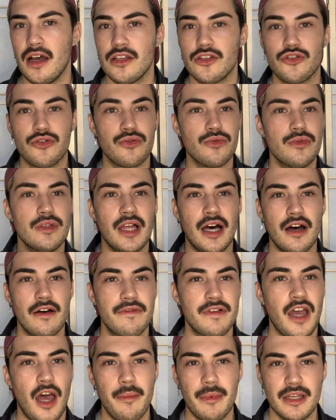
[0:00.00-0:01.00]
true
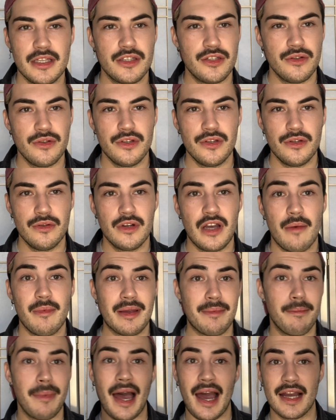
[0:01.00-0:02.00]
love coming to you,
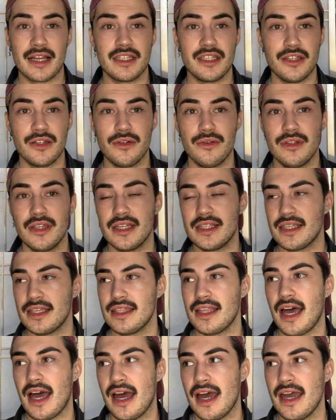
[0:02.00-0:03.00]
coming back to you, this
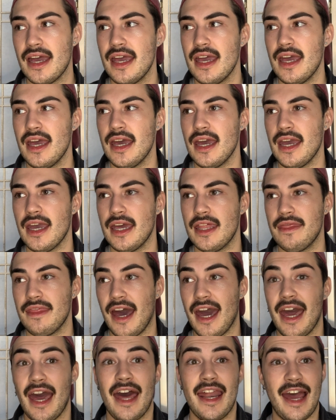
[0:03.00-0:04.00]
and that, and
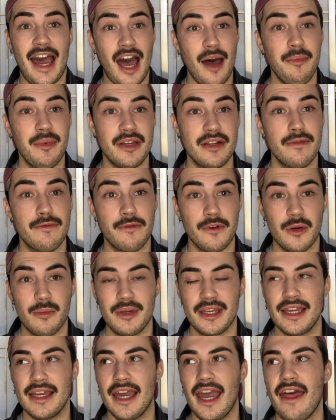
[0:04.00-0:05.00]
that had happened for
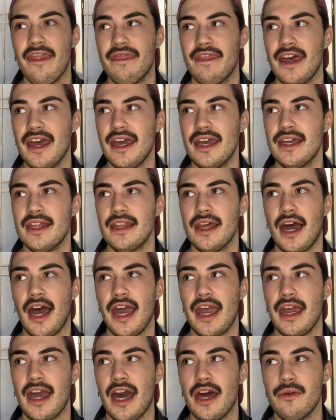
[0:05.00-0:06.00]
me. And then
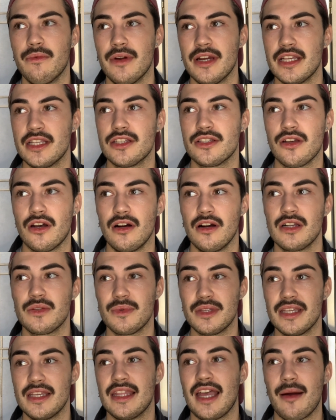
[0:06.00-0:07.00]
I had written songs
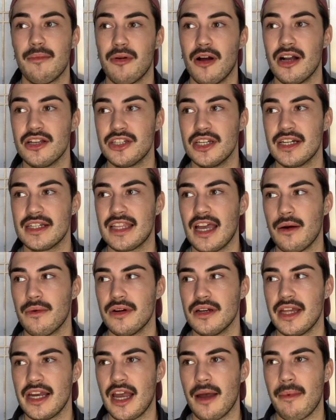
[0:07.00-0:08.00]
within that project that
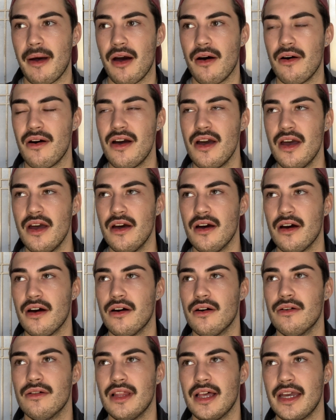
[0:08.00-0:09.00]
were like about,
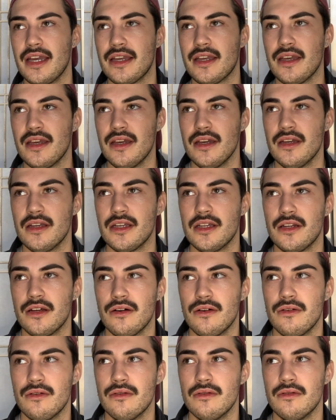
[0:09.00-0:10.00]
oh, like, you
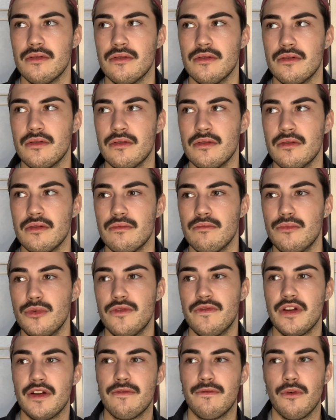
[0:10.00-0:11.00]
know,
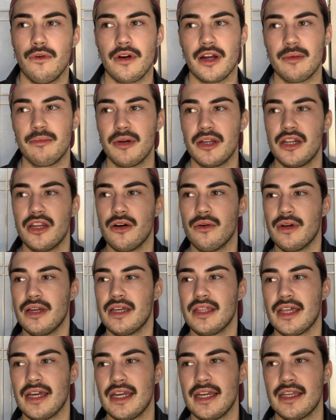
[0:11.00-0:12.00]
moving forward, but knowing
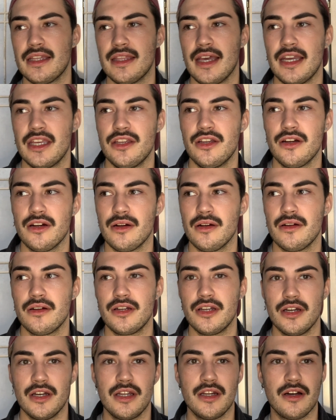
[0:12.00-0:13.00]
like that you're
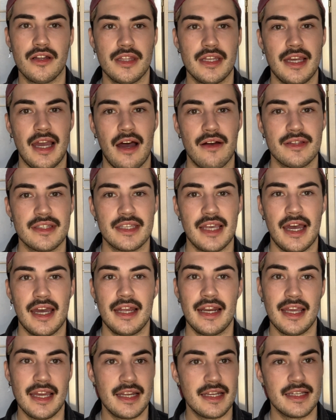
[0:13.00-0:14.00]
good on the
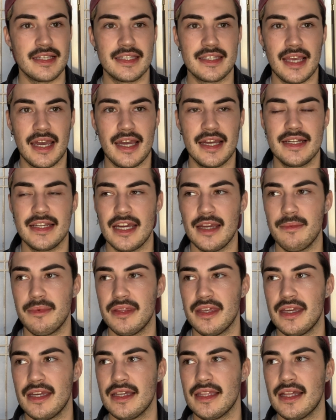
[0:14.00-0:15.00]
outside and inside type
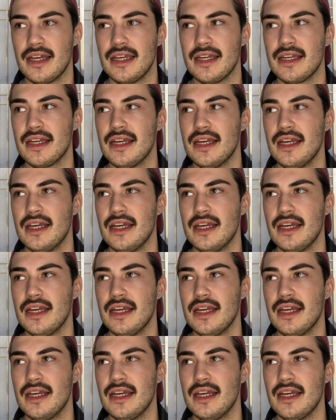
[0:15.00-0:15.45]
thing. Like